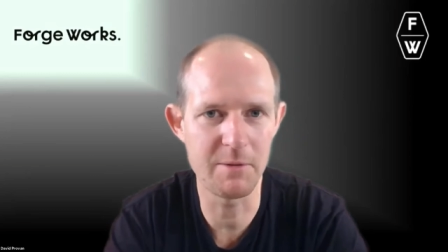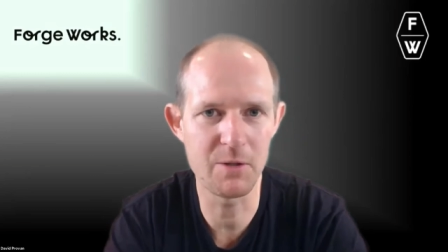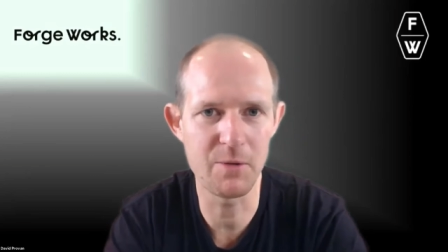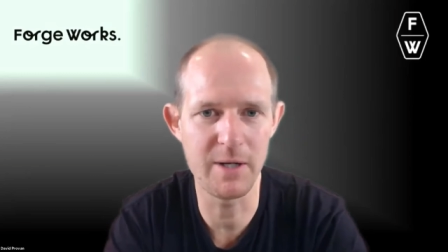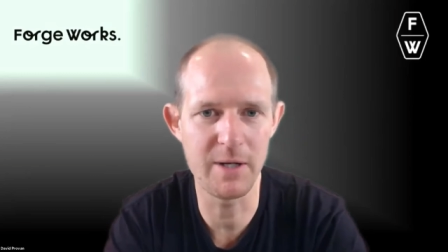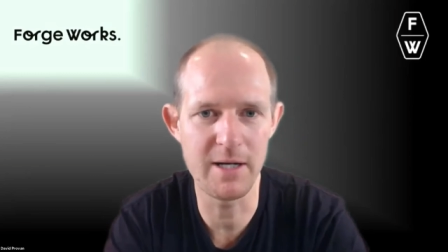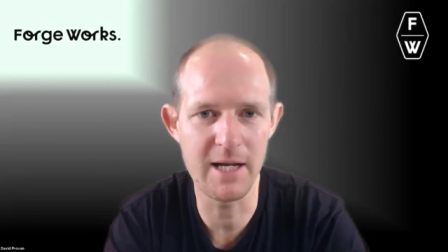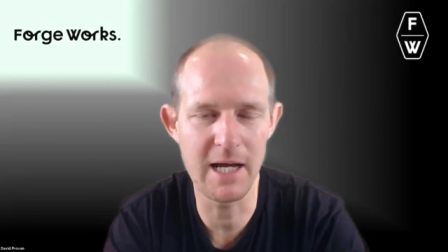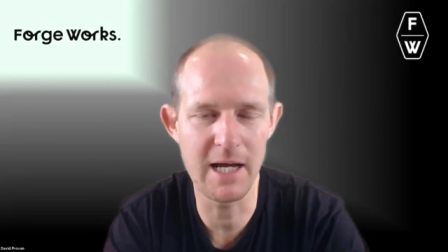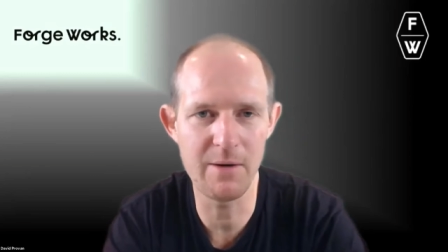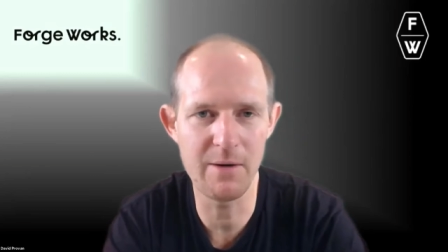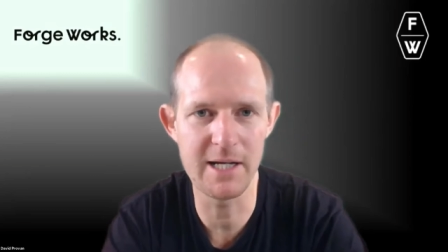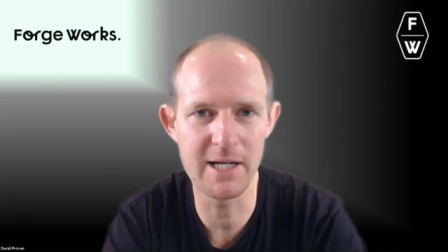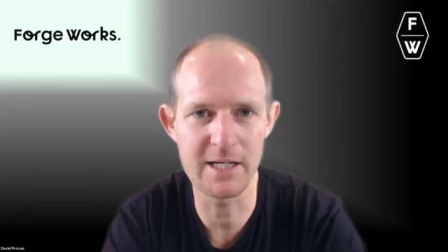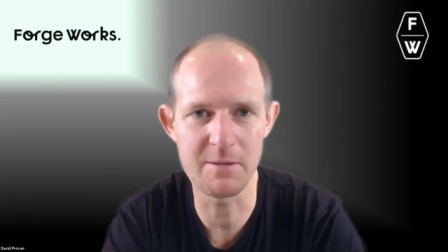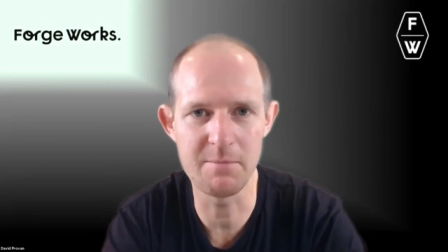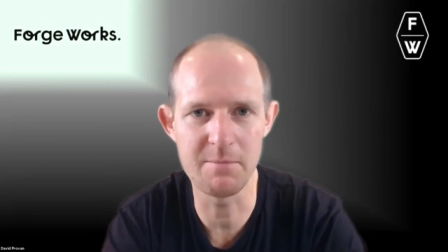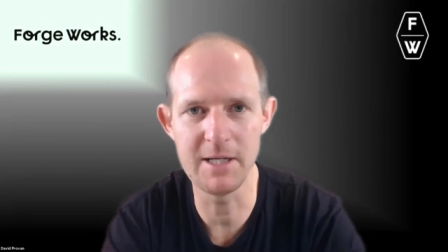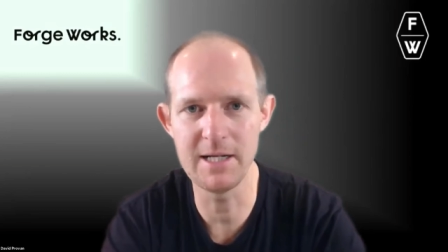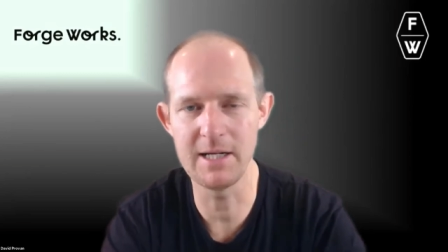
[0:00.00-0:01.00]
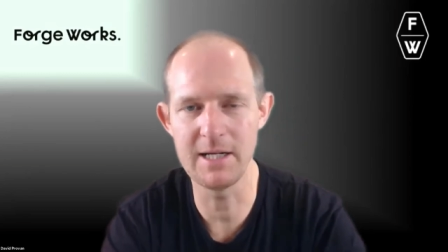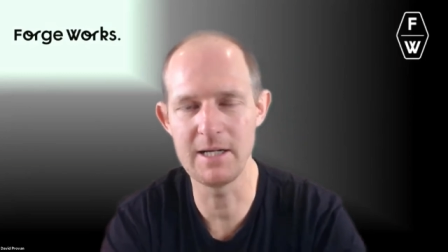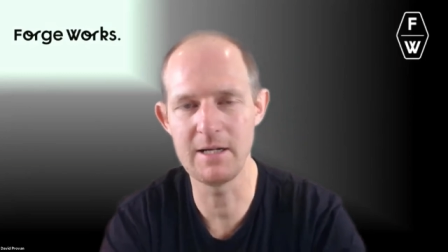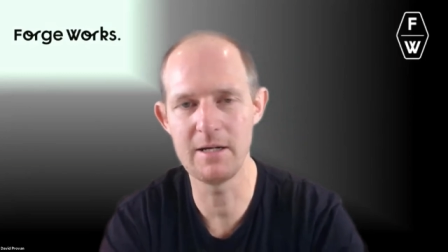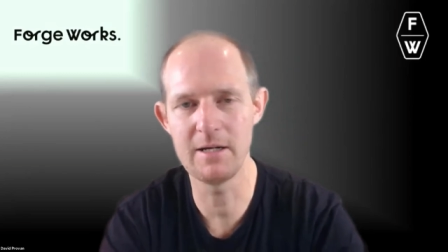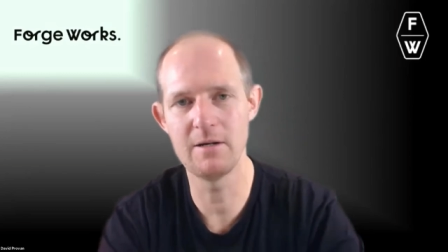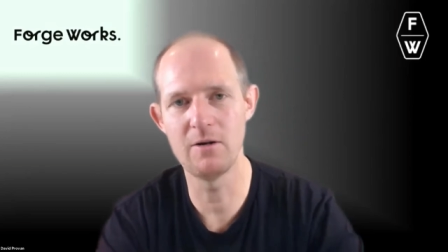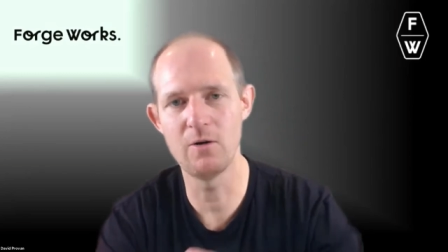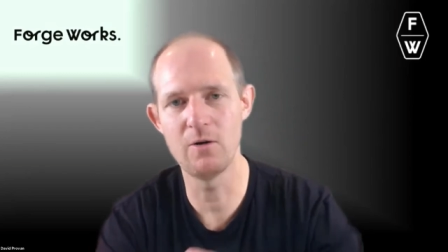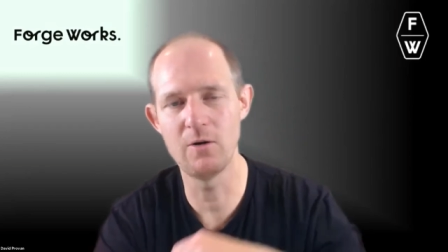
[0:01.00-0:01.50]
you know between now and next
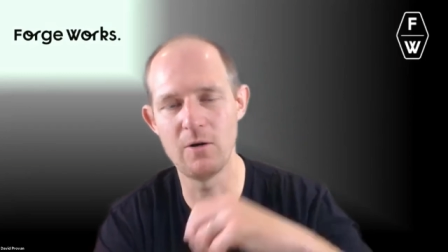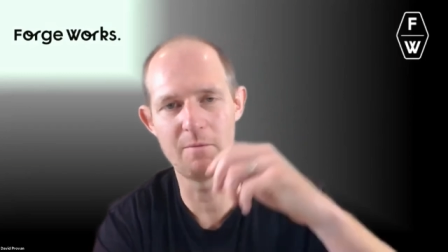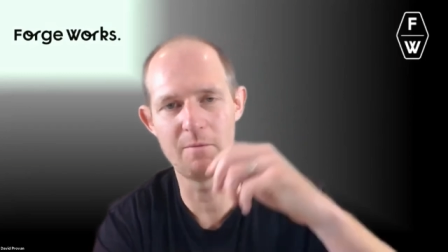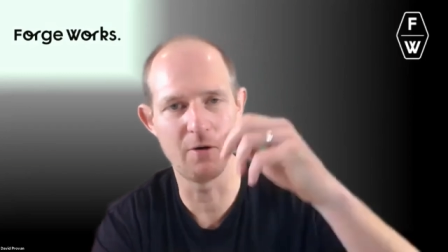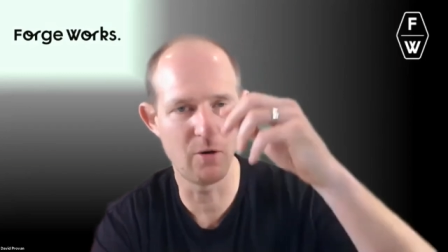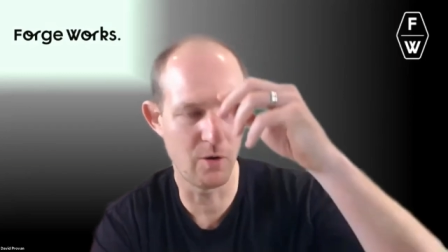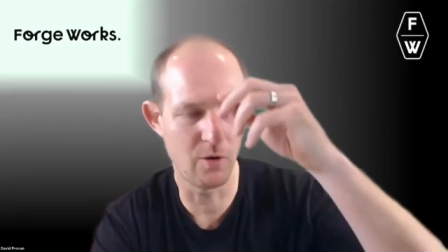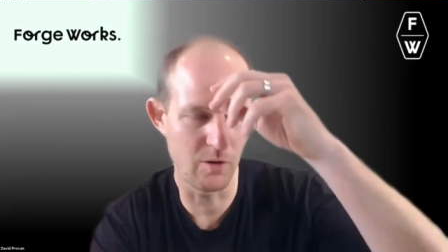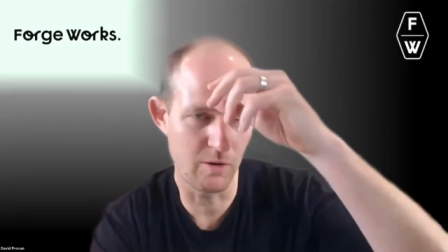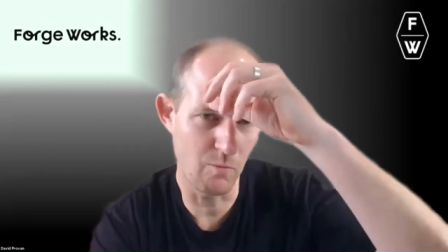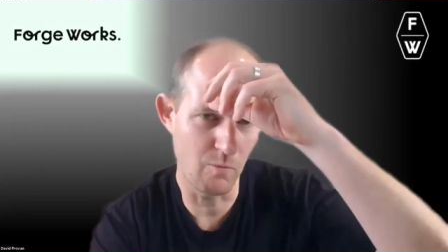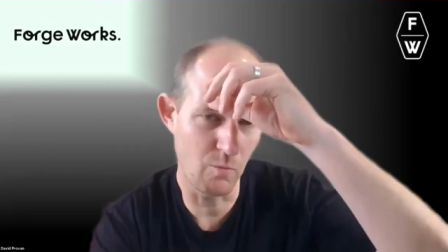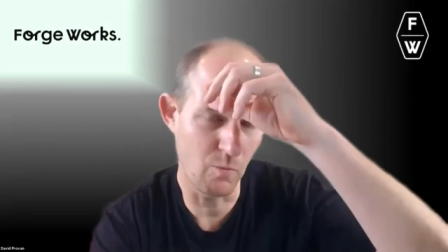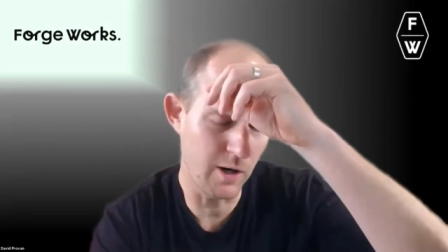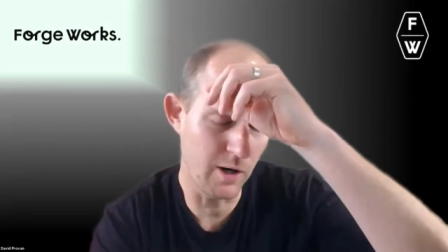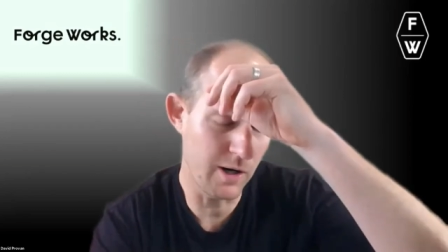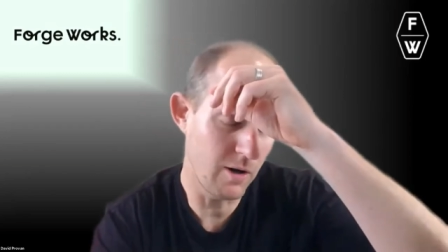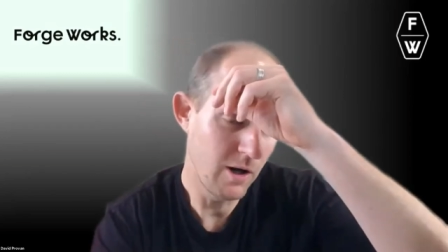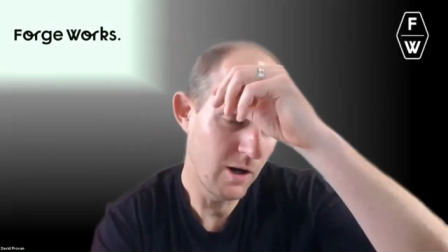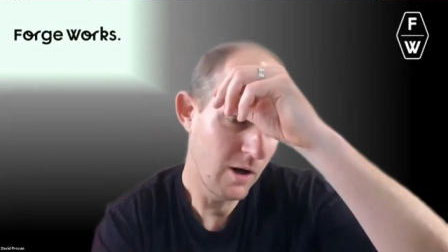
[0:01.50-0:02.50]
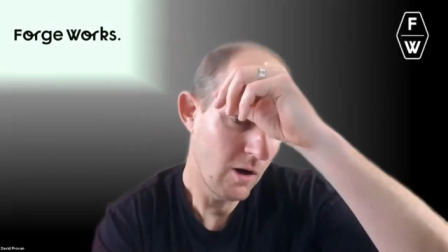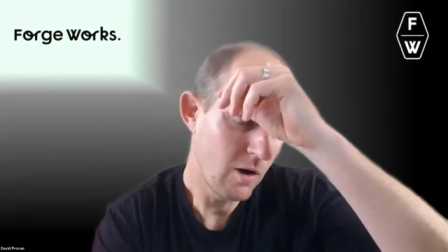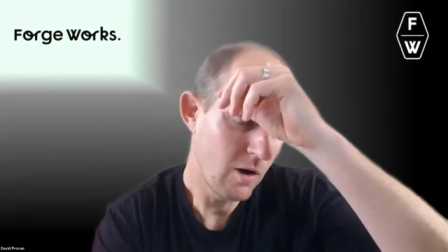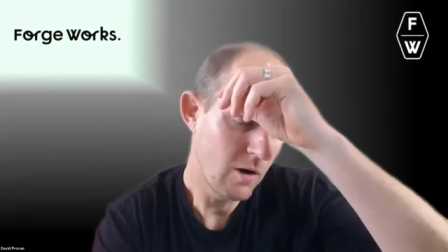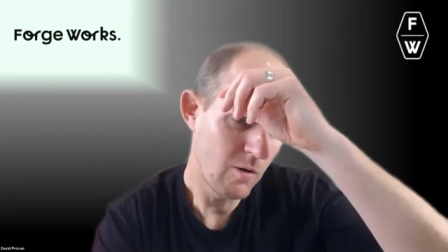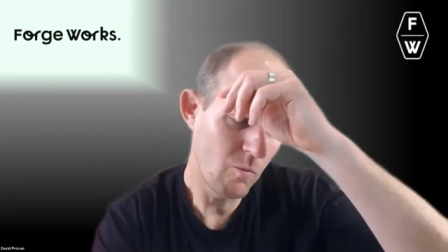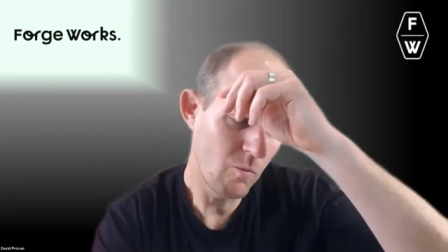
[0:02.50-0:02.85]
meeting, or or what